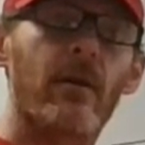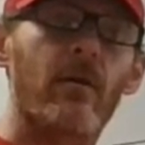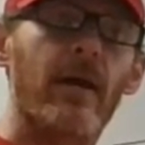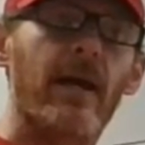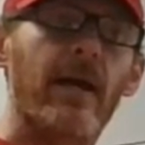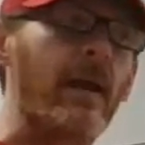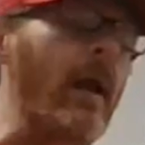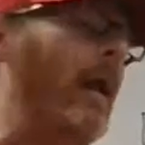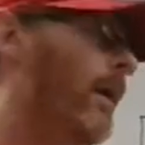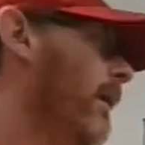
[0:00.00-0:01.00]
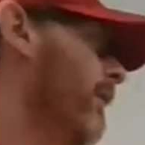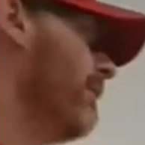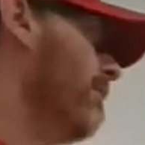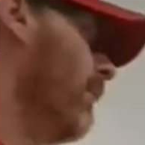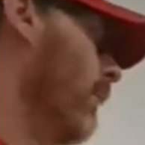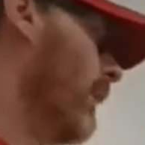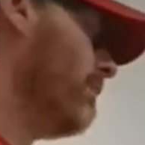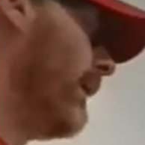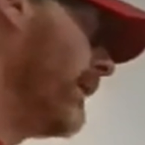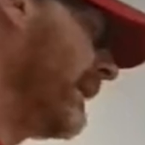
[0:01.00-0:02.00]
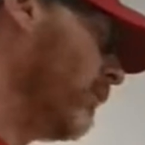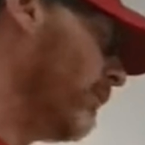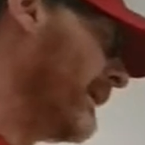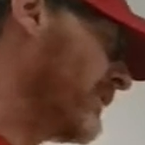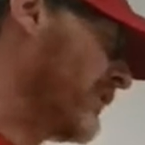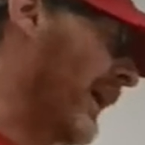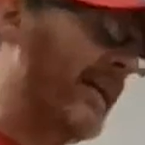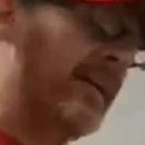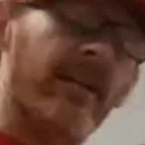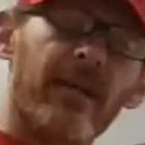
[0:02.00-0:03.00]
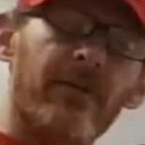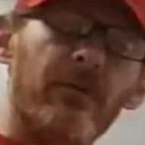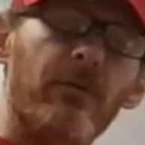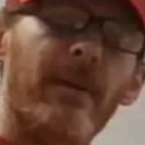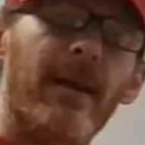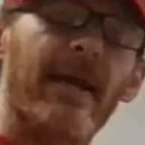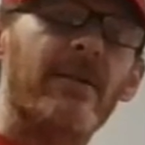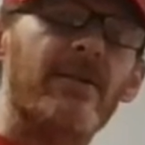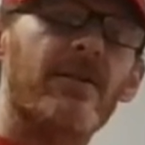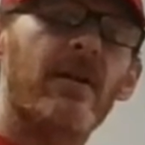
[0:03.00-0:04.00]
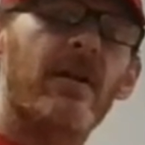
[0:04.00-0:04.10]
okay, the more money will be cycling through banks.